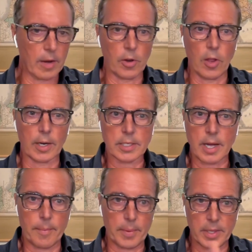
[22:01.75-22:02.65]
they live a long
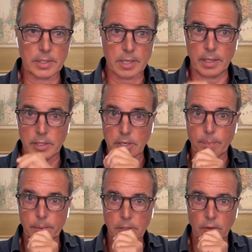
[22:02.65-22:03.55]
time and they stay
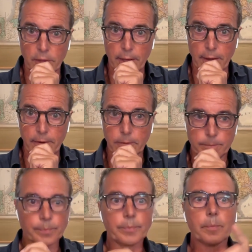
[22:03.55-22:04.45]
sharp until the end.
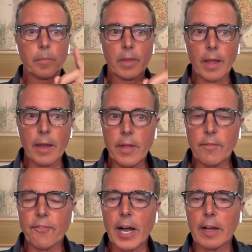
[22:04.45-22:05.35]
And
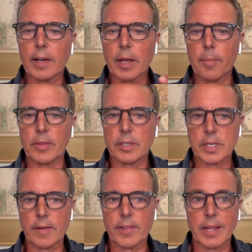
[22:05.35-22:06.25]
then finally, among the
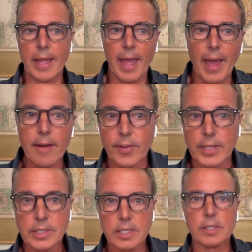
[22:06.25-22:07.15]
Seventh-day
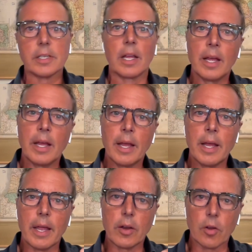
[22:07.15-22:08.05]
Adventists
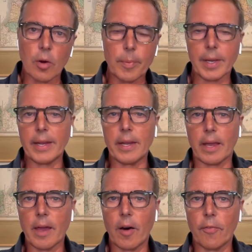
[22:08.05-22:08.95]
in Loma Linda,
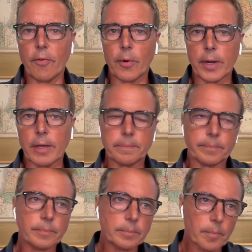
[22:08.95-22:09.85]
California,
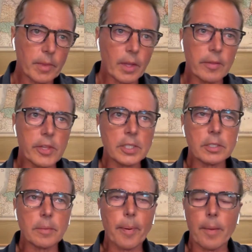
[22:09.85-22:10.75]
this
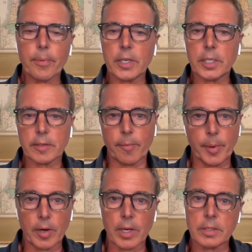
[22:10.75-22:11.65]
is a population of
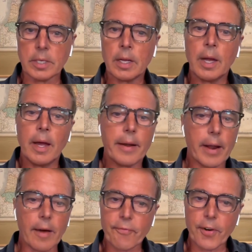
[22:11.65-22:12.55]
Americans
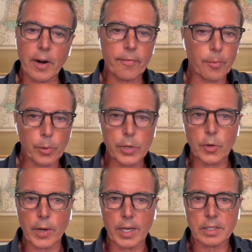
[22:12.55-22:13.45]
not far from where
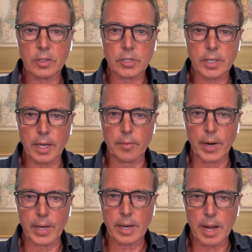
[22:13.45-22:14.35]
you guys are sitting
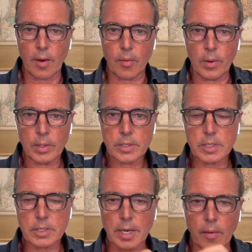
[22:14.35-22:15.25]
right now,
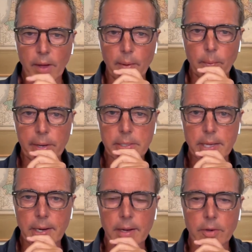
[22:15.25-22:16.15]
just down Highway
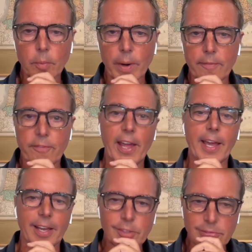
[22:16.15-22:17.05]
10 on your way to
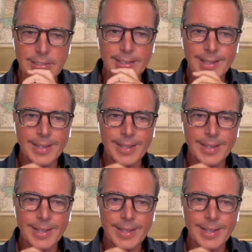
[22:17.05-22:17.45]
Vegas.